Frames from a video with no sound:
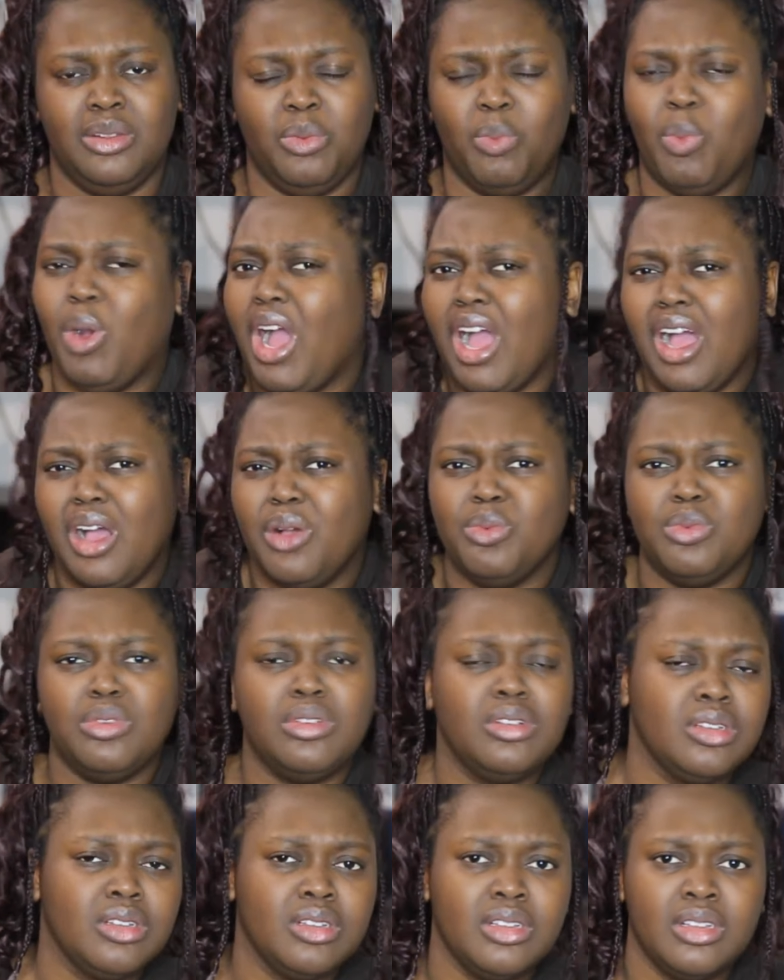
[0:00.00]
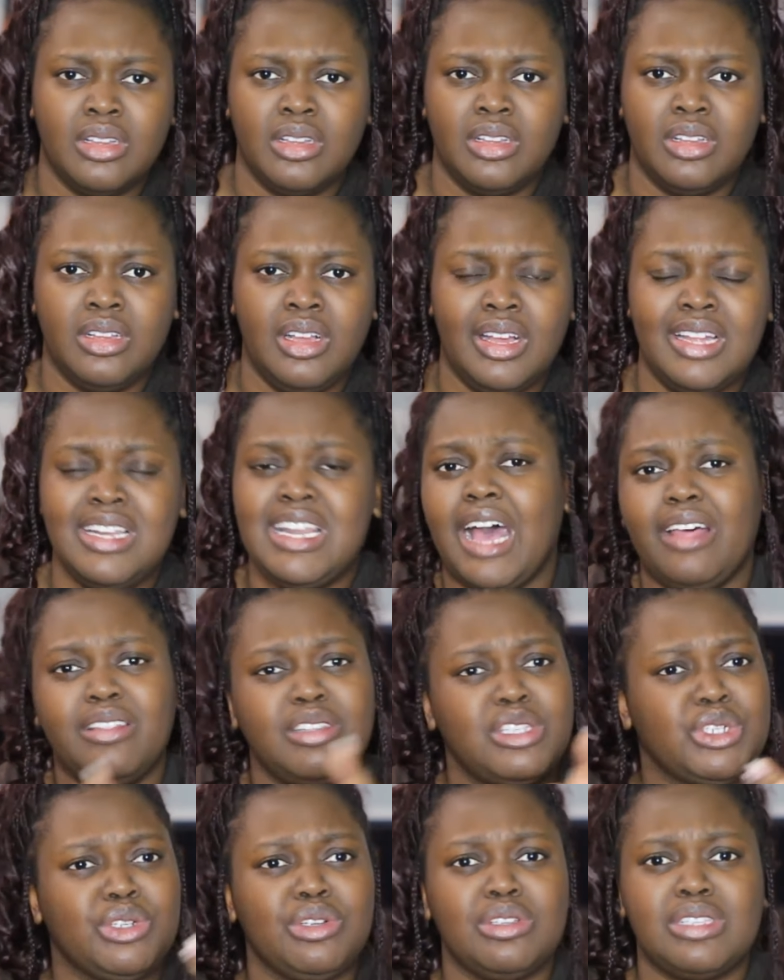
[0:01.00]
What? Now
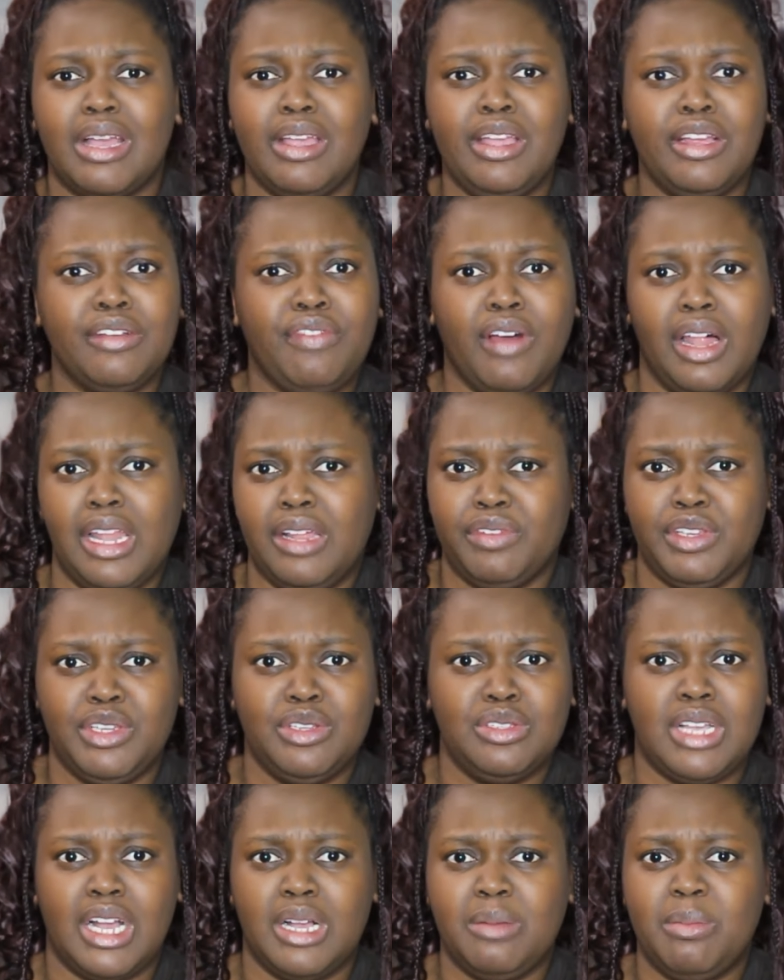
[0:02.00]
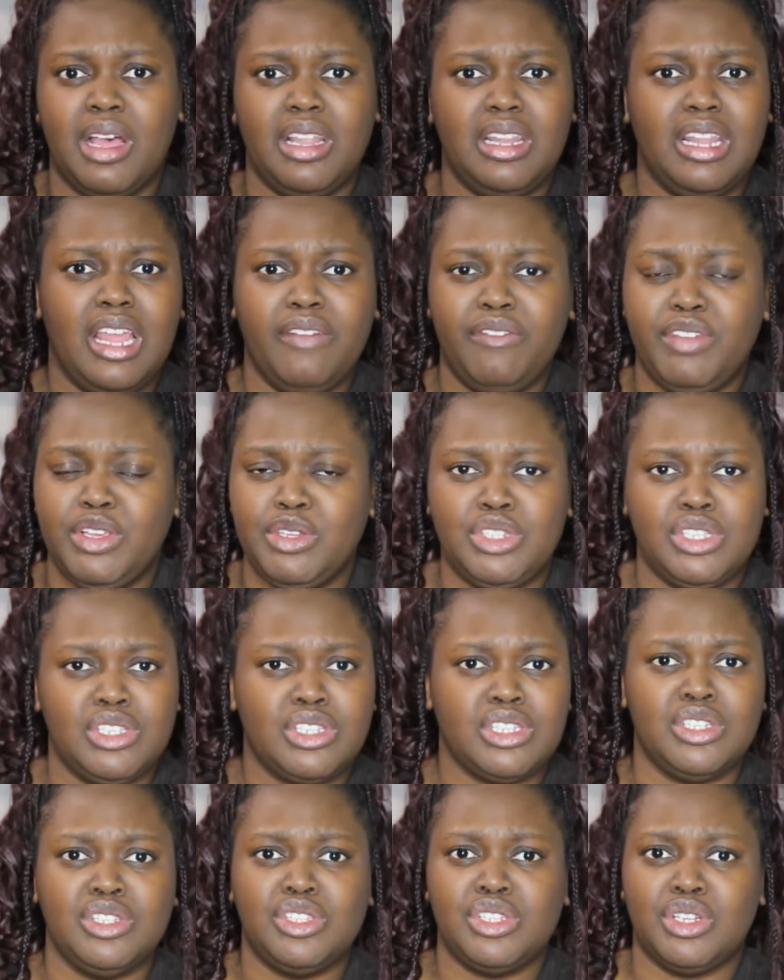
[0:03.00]
this girl's out here falling for you, talking about love you. She's
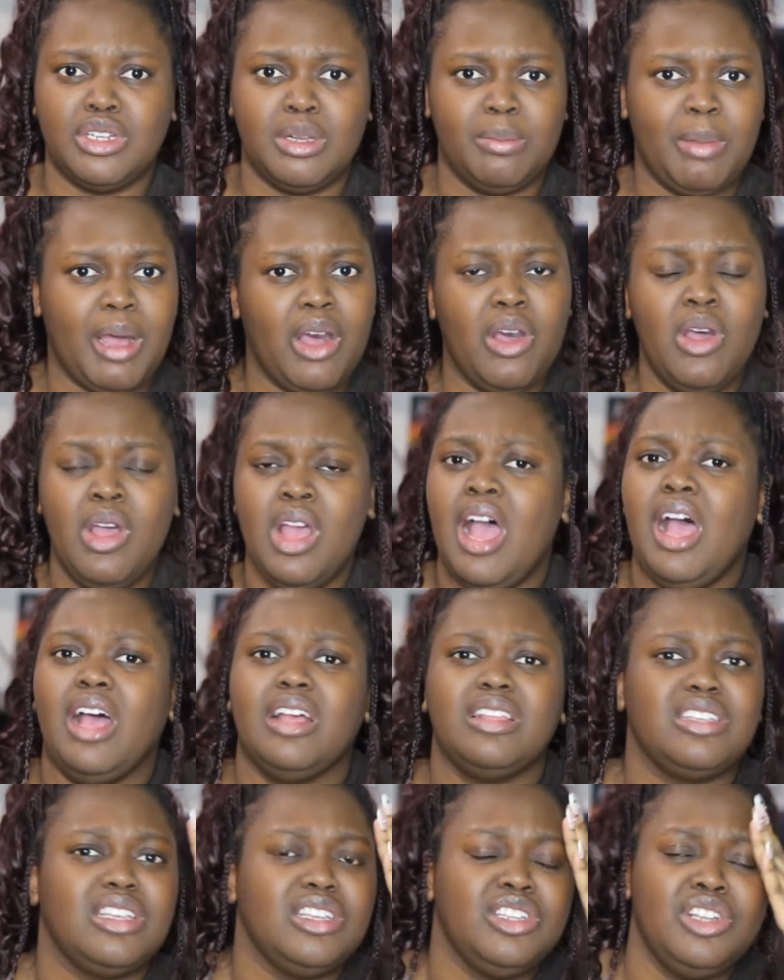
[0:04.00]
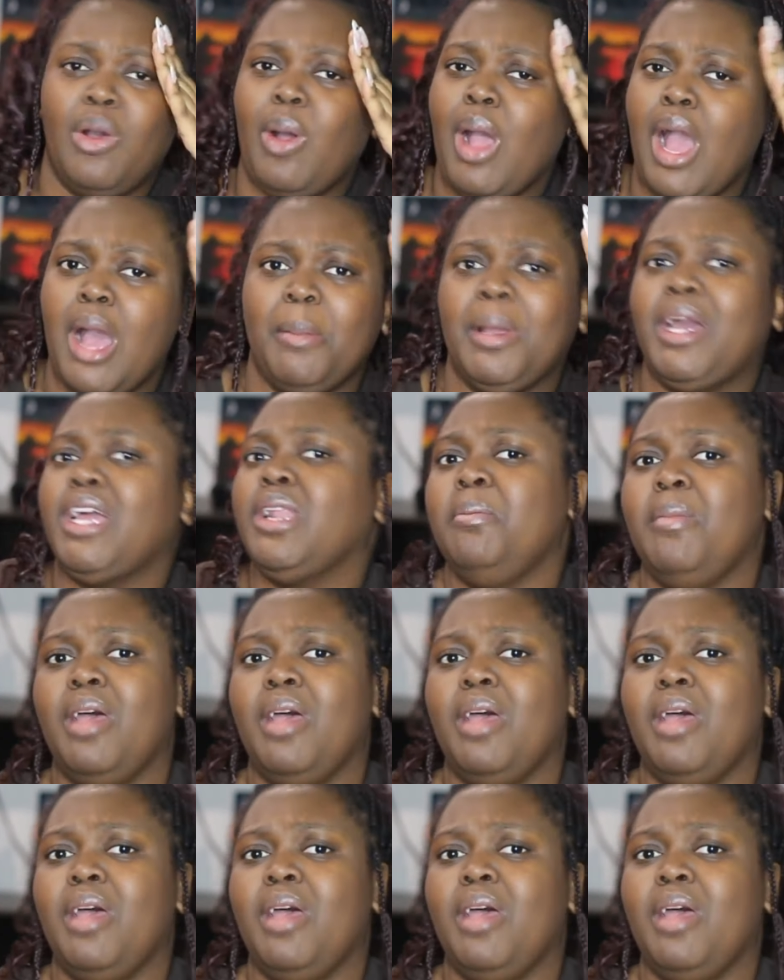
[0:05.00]
concerned about, you know, how am I going to